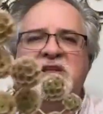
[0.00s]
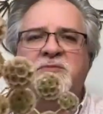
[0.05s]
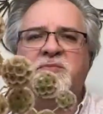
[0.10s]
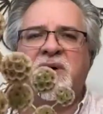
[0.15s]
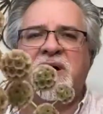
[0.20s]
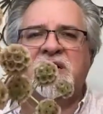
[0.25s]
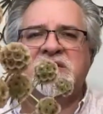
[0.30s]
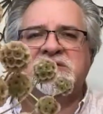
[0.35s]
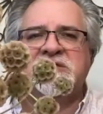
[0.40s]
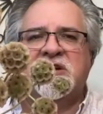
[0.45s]

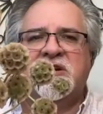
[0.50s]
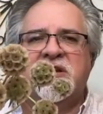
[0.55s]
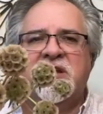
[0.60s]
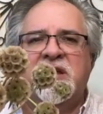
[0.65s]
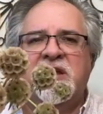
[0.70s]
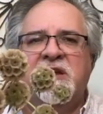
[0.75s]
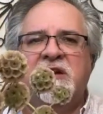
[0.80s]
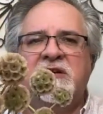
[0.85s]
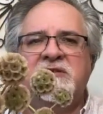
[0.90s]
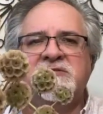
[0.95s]
pods on
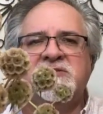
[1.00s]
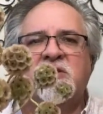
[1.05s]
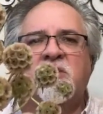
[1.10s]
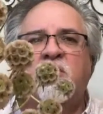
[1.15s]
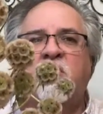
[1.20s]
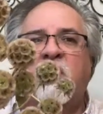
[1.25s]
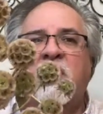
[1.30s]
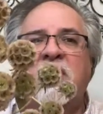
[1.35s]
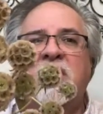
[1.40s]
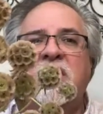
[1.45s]
here. So
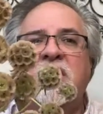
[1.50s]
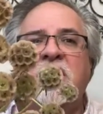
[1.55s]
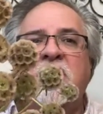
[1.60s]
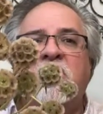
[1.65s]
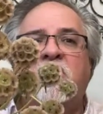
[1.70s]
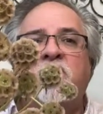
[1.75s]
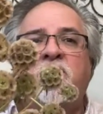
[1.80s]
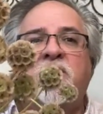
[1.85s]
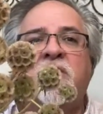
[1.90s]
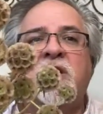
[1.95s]
what an
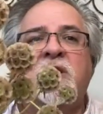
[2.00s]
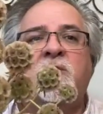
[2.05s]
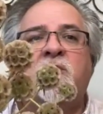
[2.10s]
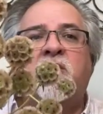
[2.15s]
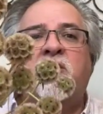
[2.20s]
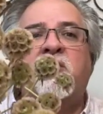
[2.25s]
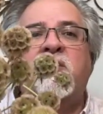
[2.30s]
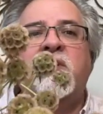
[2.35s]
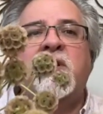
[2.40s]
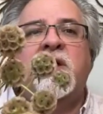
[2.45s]

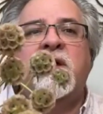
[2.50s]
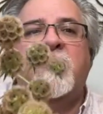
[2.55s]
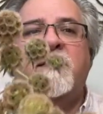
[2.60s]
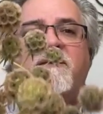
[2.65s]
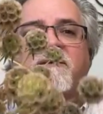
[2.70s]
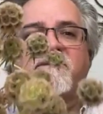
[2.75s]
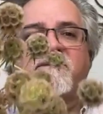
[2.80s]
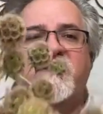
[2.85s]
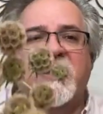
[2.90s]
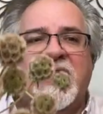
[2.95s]
incredible
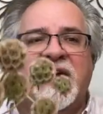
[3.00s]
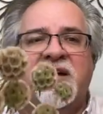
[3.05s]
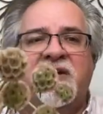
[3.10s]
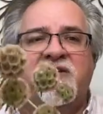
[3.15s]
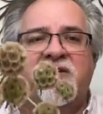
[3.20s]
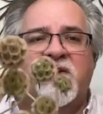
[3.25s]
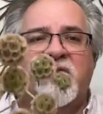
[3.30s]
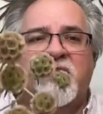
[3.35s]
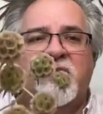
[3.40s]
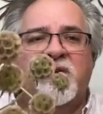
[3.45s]

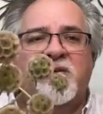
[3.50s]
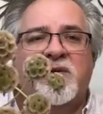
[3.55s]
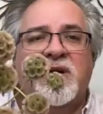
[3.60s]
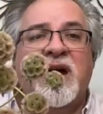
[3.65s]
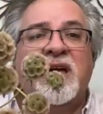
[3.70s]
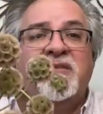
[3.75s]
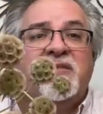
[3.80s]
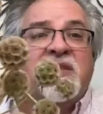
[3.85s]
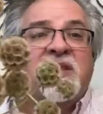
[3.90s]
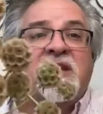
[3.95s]
value, I
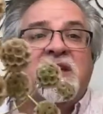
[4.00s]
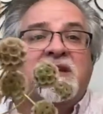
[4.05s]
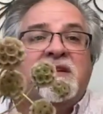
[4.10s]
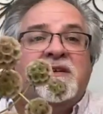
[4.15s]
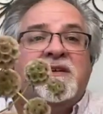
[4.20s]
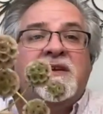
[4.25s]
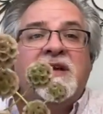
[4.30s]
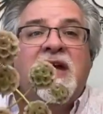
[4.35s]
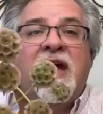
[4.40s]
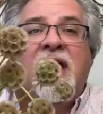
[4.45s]
think.
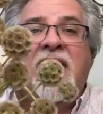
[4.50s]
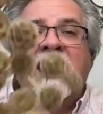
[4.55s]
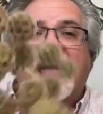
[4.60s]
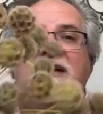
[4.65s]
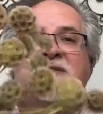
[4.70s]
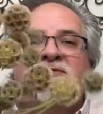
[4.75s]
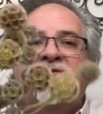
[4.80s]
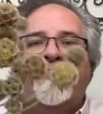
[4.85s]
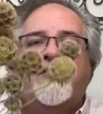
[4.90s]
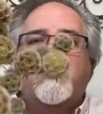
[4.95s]

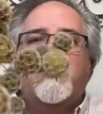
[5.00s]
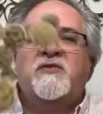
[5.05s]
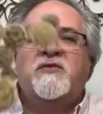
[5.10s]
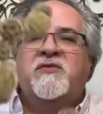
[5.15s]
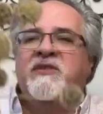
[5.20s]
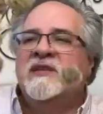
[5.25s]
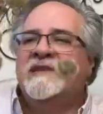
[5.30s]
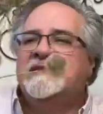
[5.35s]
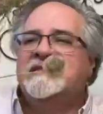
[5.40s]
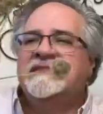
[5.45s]
And so
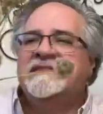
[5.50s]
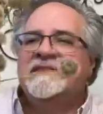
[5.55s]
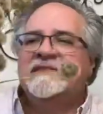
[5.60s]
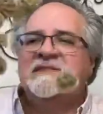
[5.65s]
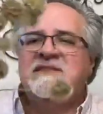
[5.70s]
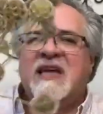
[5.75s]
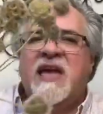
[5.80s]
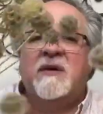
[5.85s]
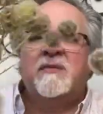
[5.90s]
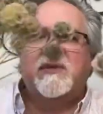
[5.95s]
this is a
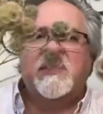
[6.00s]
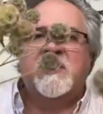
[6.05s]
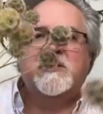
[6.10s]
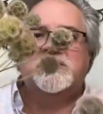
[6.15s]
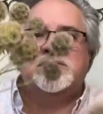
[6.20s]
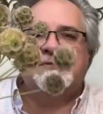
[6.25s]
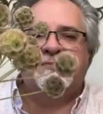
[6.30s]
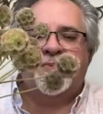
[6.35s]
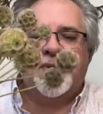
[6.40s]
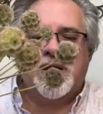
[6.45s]

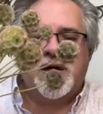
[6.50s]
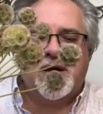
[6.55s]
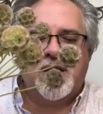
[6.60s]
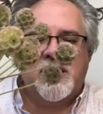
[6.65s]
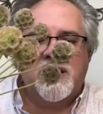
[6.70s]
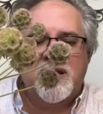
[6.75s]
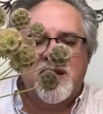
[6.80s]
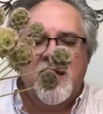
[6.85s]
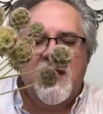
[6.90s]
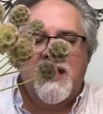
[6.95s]
scabiosa pod.
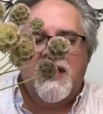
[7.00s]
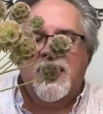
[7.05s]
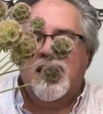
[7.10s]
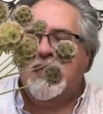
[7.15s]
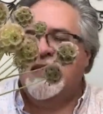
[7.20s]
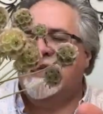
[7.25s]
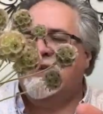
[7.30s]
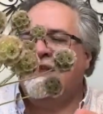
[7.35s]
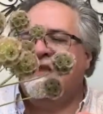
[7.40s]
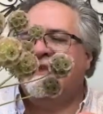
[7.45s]

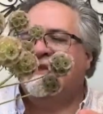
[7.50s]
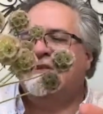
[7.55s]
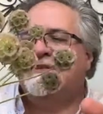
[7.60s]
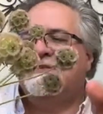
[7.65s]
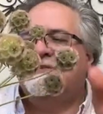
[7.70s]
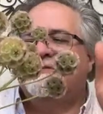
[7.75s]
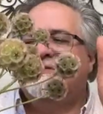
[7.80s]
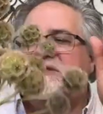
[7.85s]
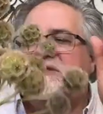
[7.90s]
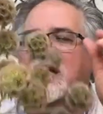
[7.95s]
It
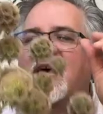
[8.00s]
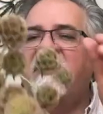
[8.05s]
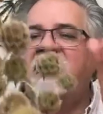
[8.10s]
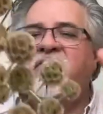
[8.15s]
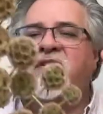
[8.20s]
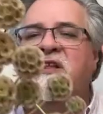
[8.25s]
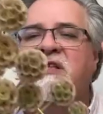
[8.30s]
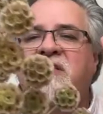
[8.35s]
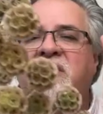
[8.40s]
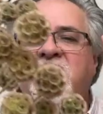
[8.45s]
is
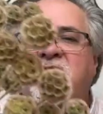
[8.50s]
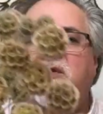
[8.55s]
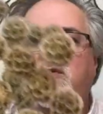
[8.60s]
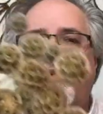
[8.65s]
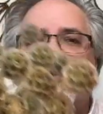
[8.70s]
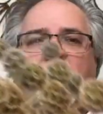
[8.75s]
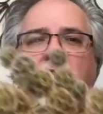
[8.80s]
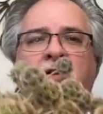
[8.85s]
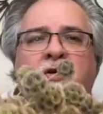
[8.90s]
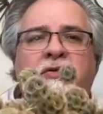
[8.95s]
definitely
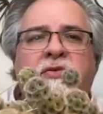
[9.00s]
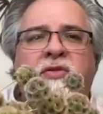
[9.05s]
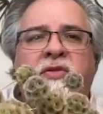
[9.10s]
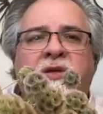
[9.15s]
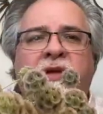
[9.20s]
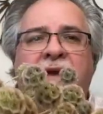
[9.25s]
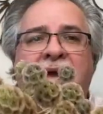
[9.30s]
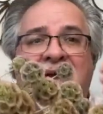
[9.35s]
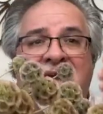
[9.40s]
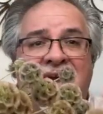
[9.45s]
worth
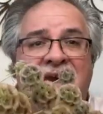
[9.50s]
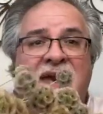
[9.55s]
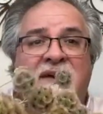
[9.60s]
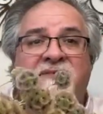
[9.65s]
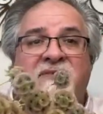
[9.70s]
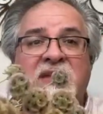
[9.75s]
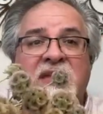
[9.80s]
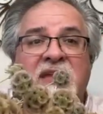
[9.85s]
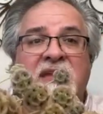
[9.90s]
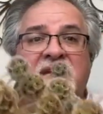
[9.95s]

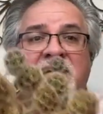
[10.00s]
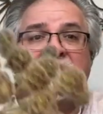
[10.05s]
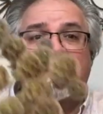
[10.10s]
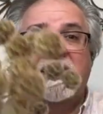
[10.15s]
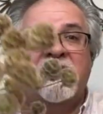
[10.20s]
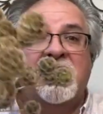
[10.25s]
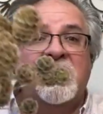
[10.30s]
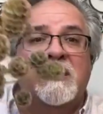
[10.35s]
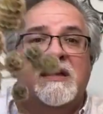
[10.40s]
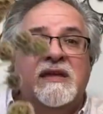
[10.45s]
having
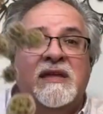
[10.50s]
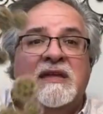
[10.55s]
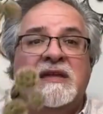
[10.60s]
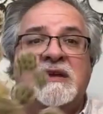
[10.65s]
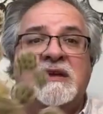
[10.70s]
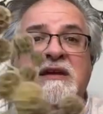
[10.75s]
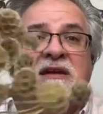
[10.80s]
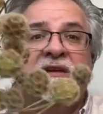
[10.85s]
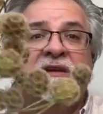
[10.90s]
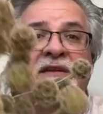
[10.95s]

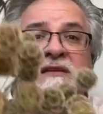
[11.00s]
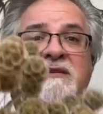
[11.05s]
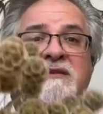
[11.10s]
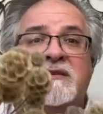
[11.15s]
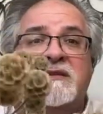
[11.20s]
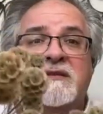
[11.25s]
in